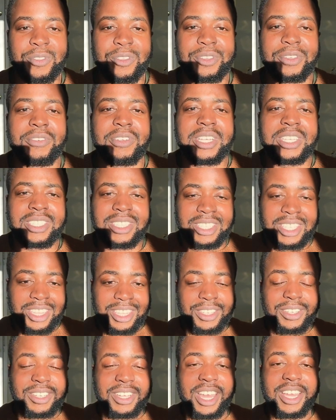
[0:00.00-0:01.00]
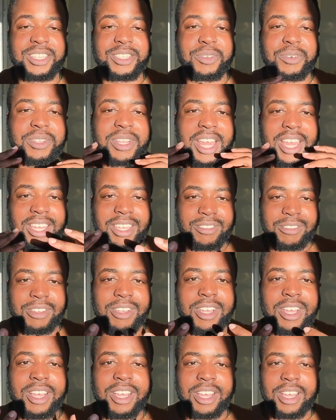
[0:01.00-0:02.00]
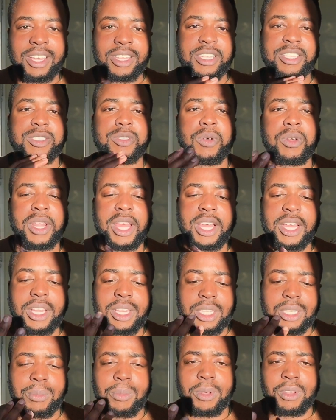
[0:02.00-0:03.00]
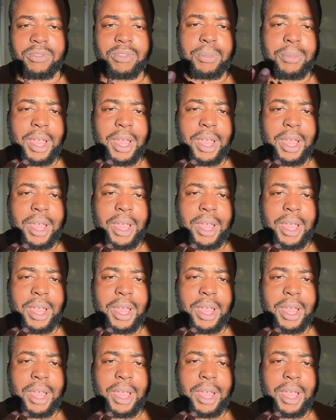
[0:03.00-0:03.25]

So we just sit there and don't like, there's no like a little bit of a